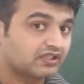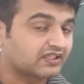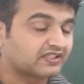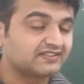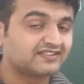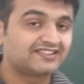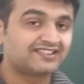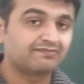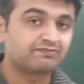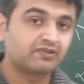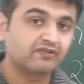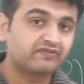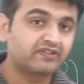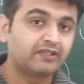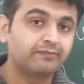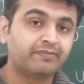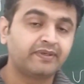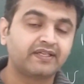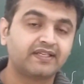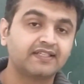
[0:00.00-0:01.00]
the concept of
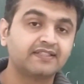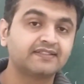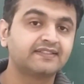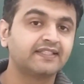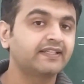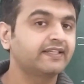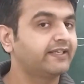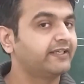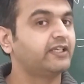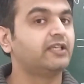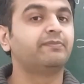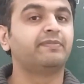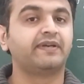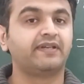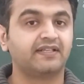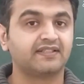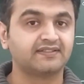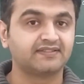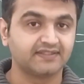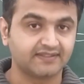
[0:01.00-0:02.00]
dependence and independence